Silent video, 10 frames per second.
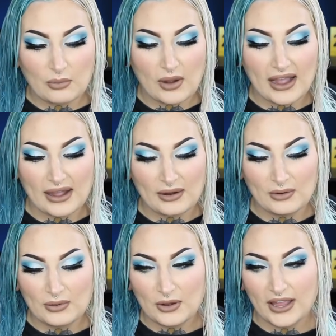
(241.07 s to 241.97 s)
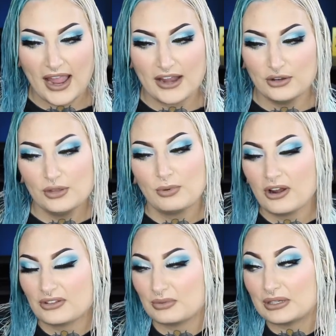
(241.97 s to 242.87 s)
Wow. Okay, I knew the
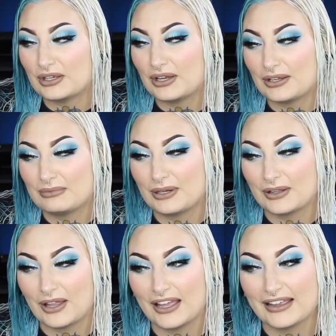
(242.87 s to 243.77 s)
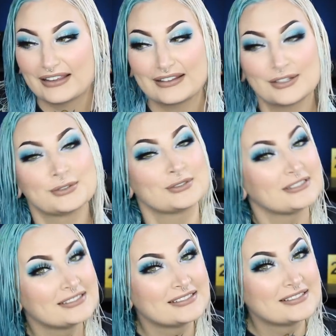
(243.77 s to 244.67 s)
products would be good, but like
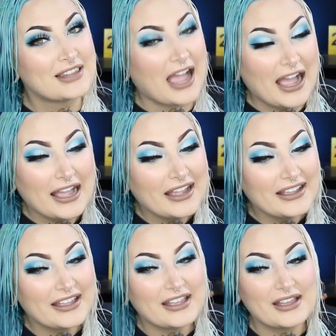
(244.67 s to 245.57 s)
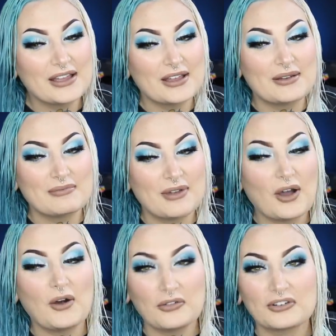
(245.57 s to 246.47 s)
I am
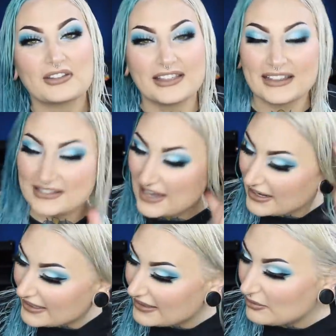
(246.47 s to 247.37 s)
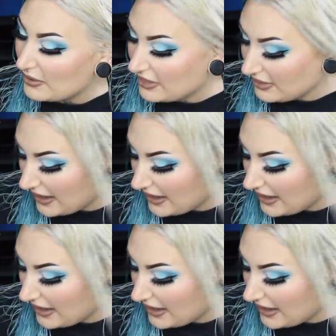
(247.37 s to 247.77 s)
overly excited with